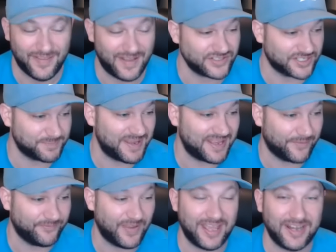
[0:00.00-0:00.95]
That's just being
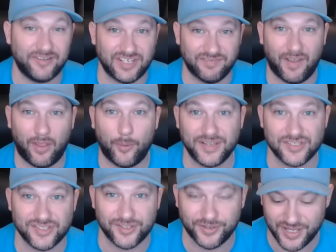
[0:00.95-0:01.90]
a fan of a developing
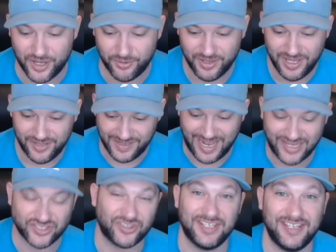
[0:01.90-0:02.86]
studio that
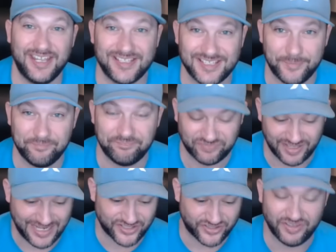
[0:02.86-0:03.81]
actually gets it that
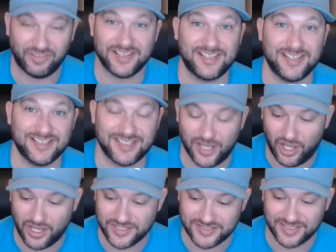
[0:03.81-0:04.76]
actually listens
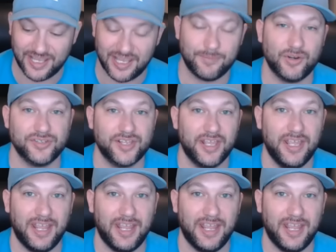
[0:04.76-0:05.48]
to us, the gamers,